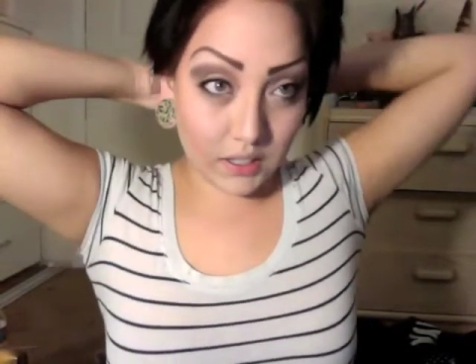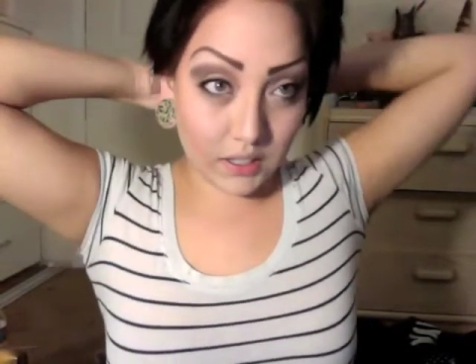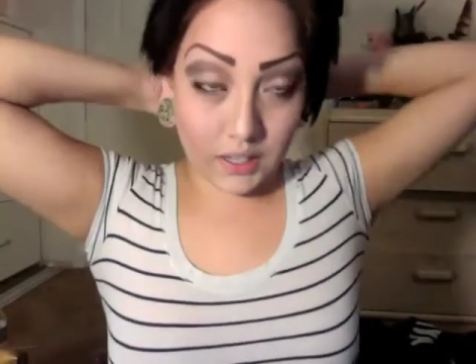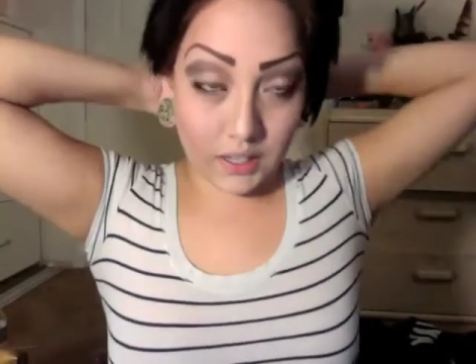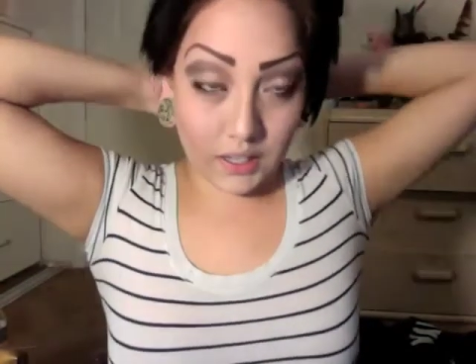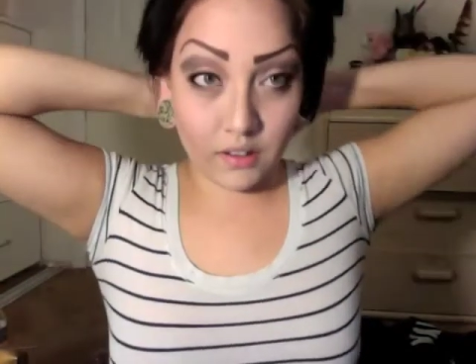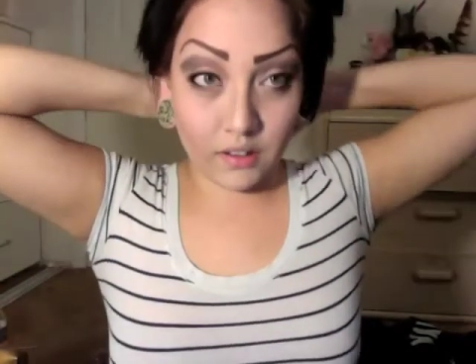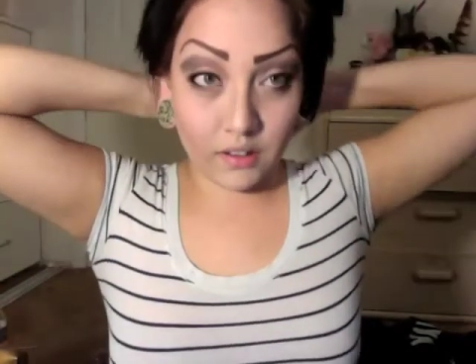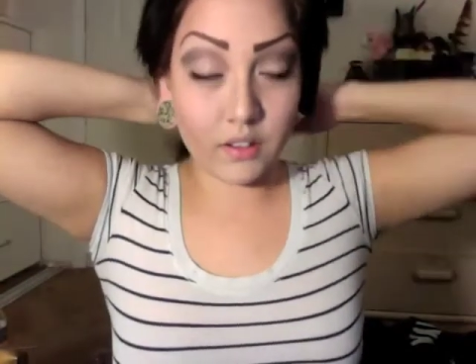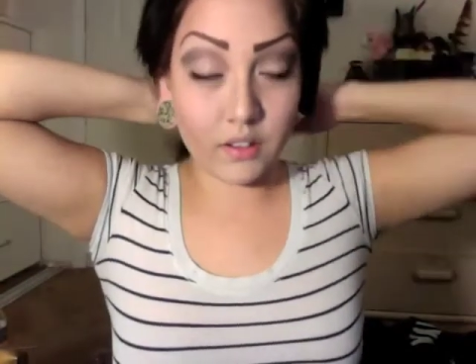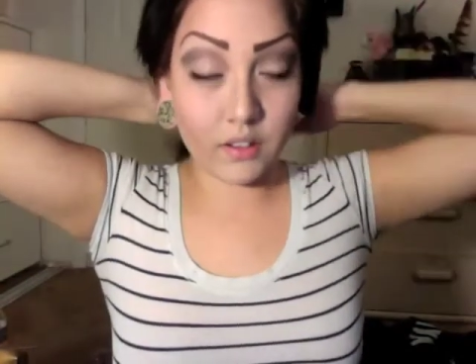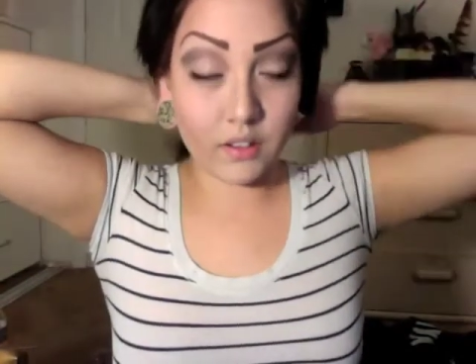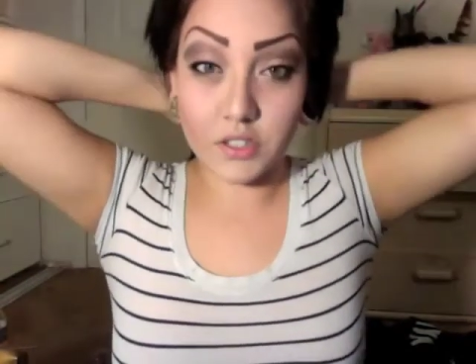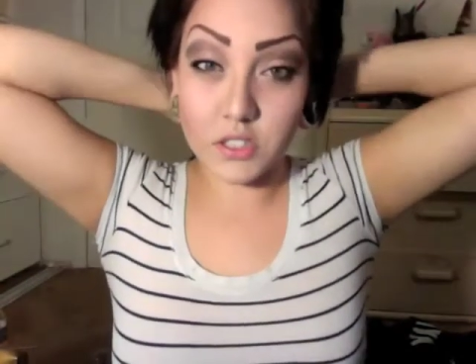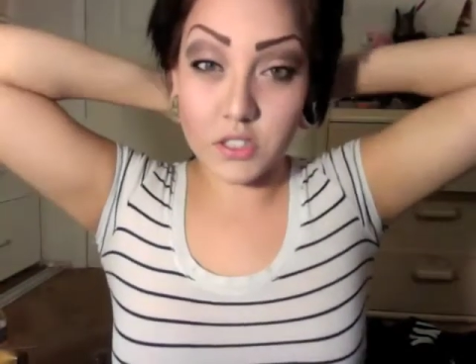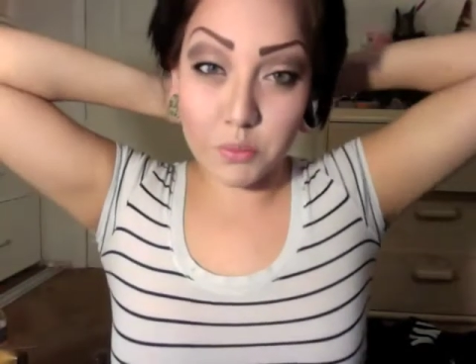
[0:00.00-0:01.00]
And the
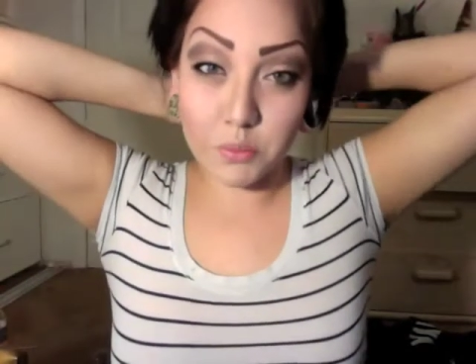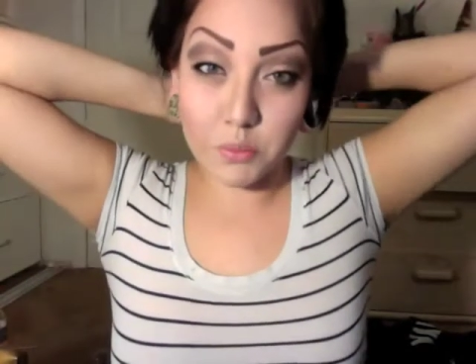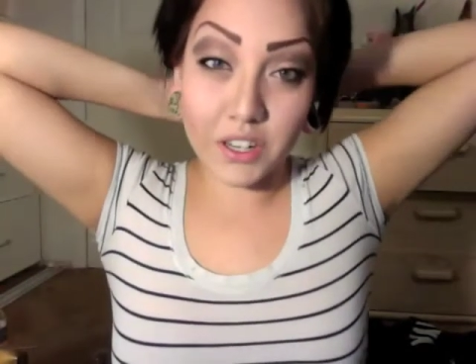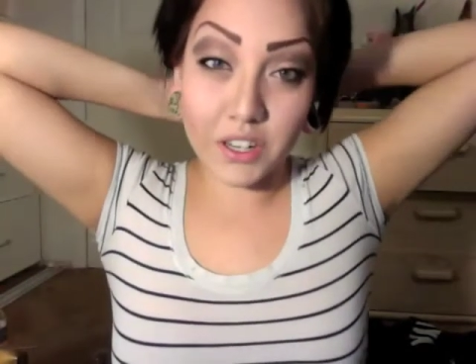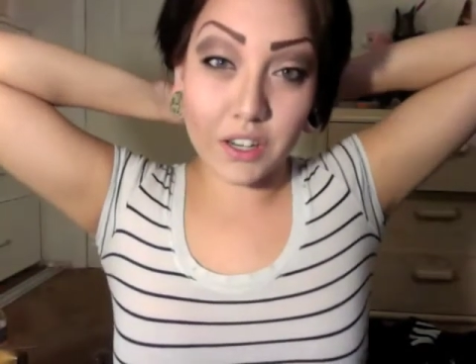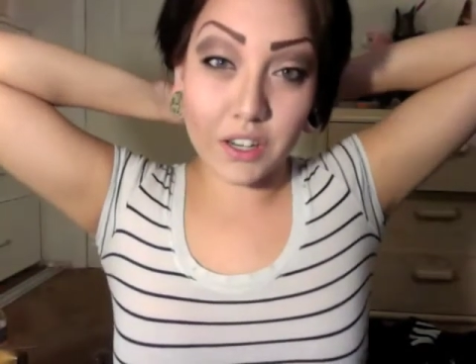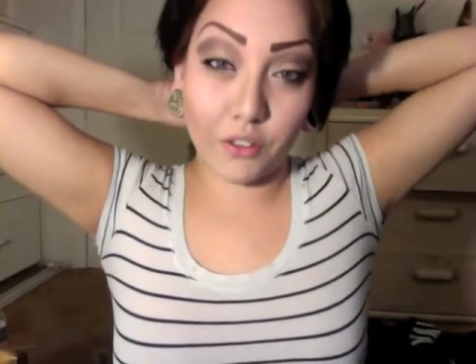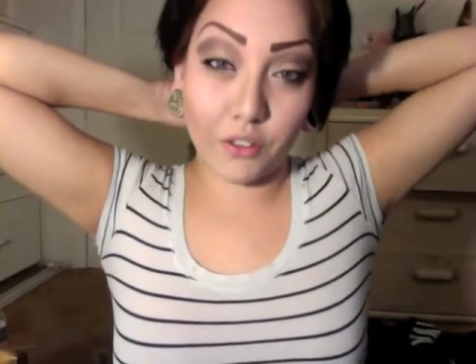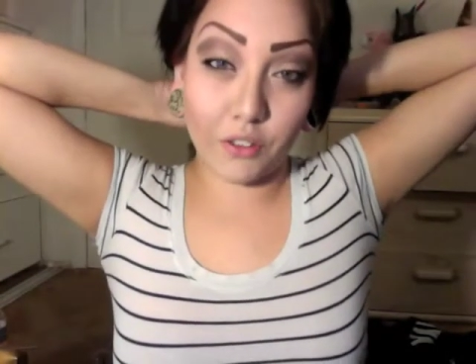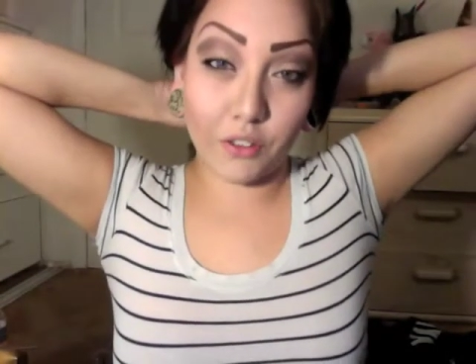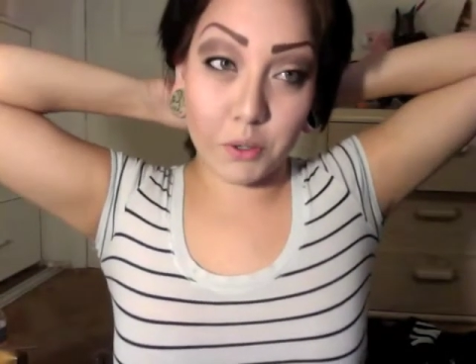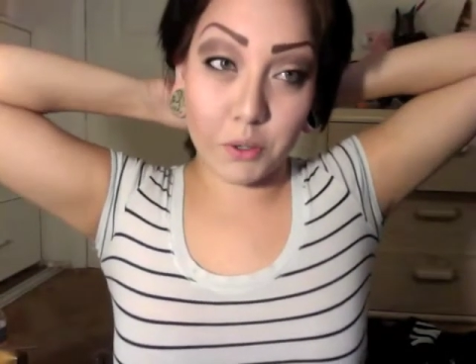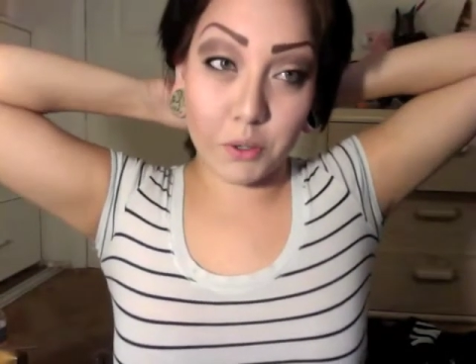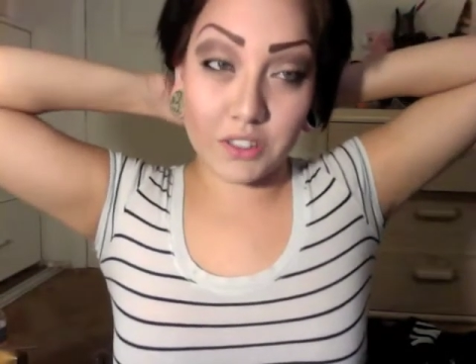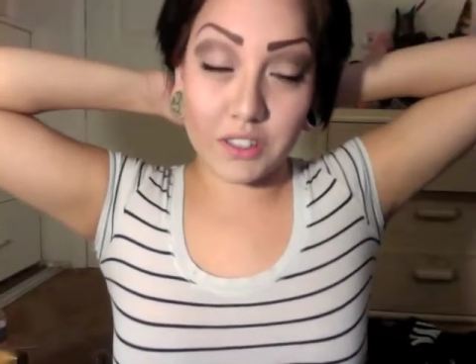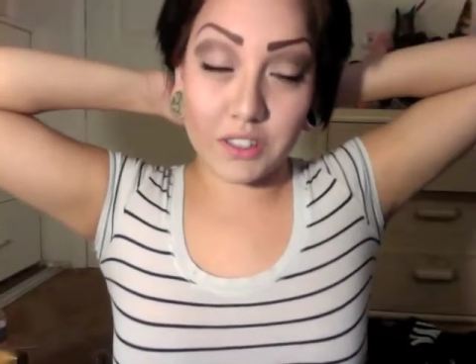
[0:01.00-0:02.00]
reason you put it in a low
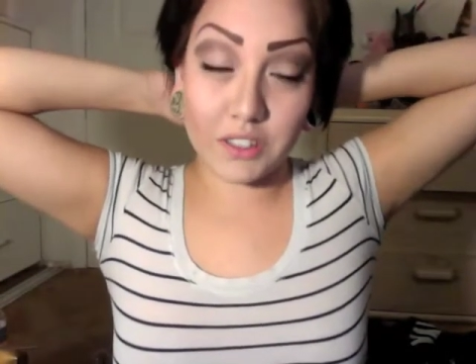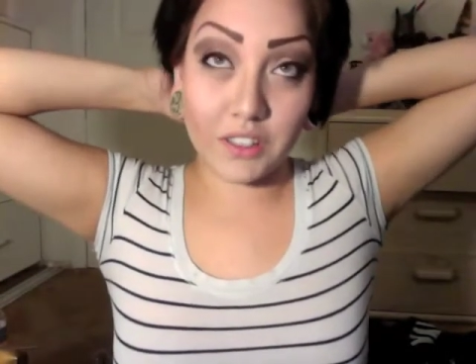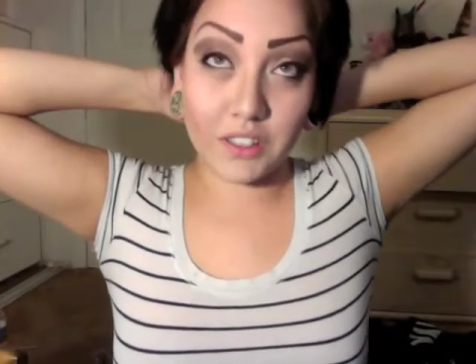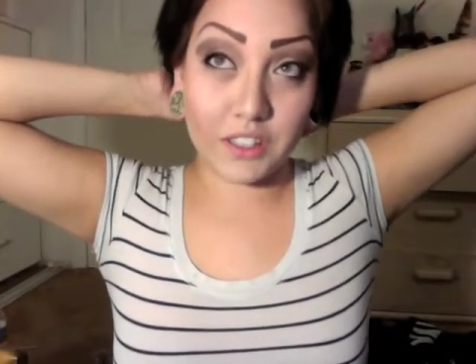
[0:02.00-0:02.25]
ponytail